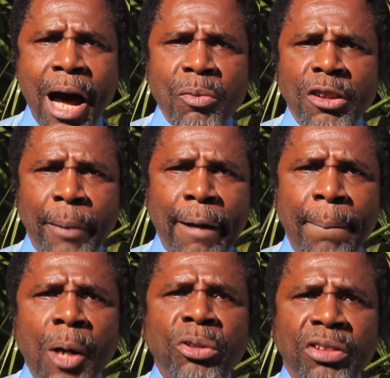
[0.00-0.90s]
was being
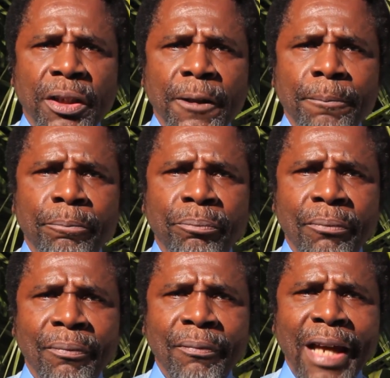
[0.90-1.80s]
posted,
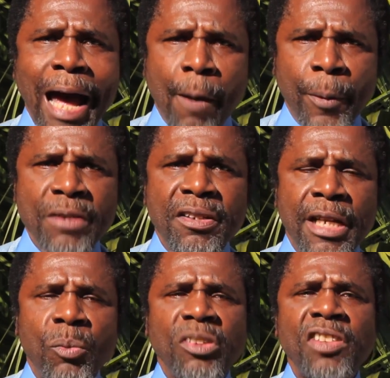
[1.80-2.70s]
our
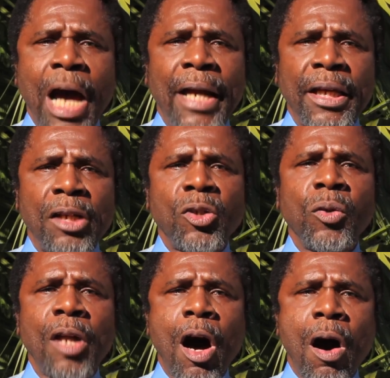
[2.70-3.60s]
president was signing into
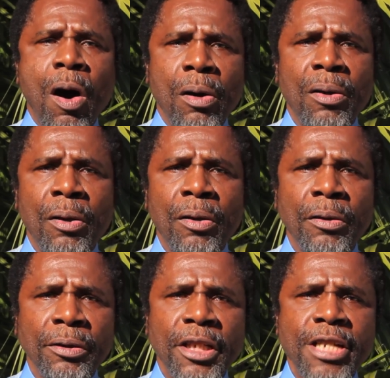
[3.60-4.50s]
law
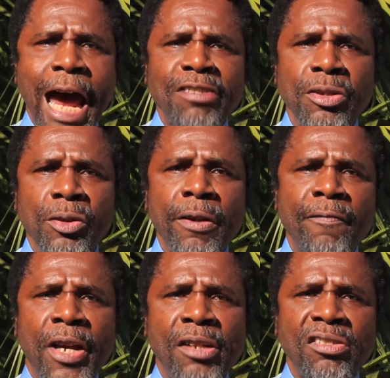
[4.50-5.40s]
the National
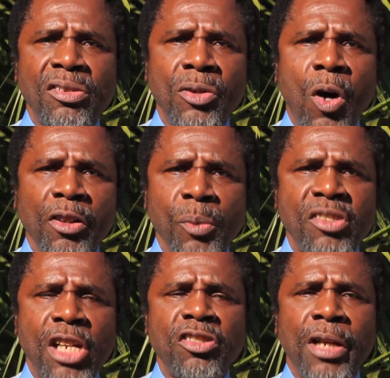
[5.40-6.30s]
Defense
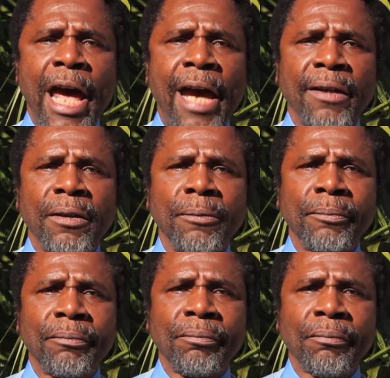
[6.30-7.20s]
Authorization Act,
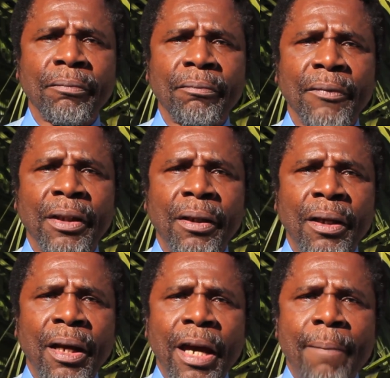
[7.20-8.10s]

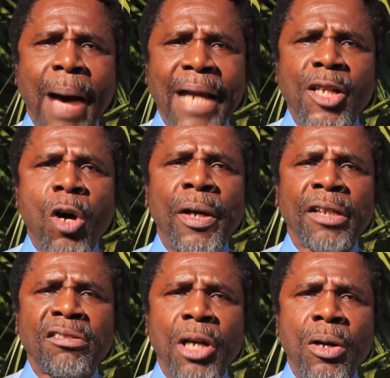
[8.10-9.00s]
and by
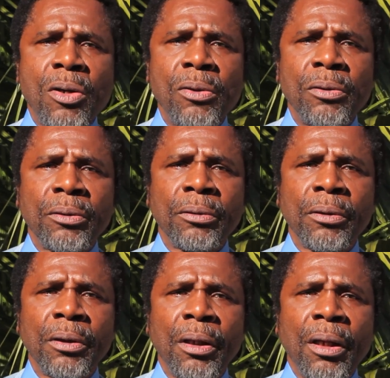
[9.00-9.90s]
doing so,
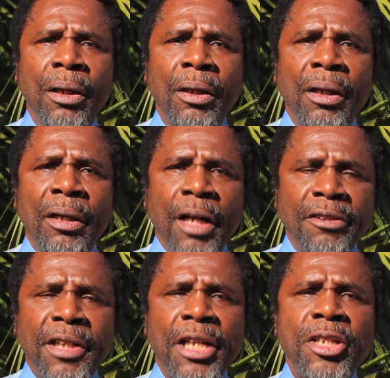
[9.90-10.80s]

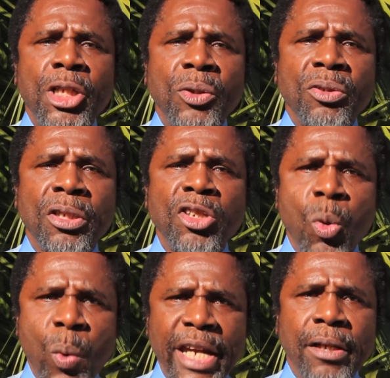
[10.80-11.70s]
continued to
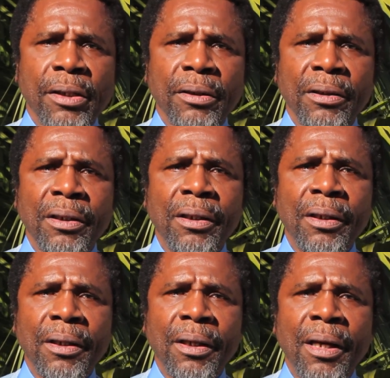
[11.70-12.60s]
weaken
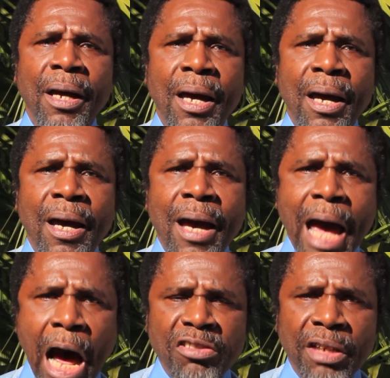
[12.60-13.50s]

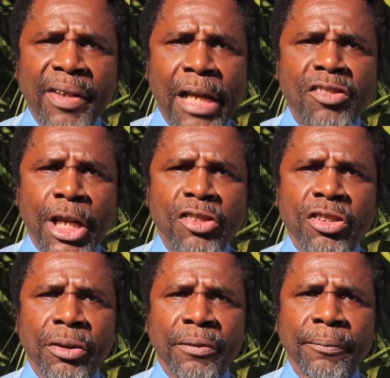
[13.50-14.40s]
our civilization.